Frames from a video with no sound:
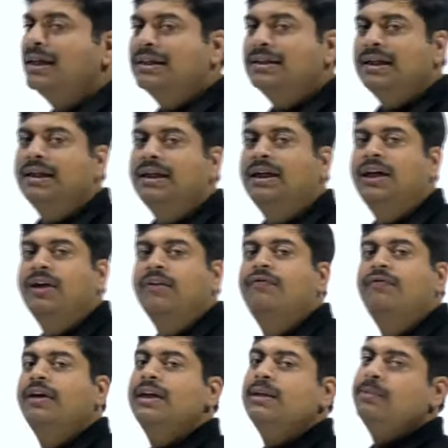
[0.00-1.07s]
understand the
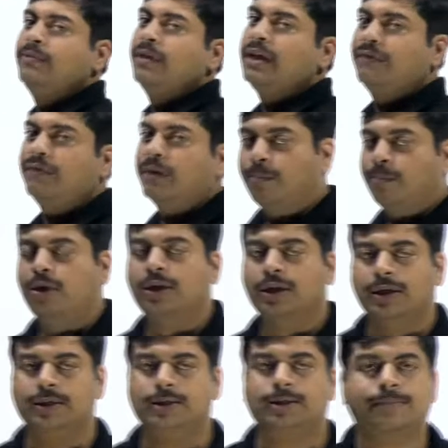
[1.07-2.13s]
difference between different
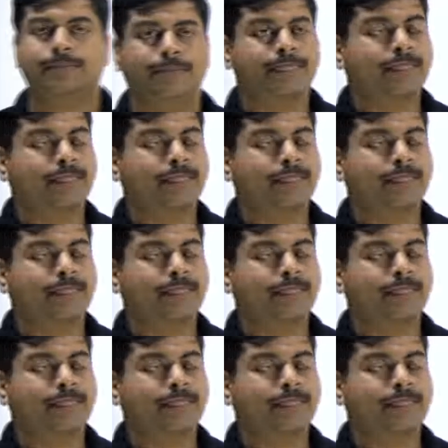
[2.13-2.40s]
polygons.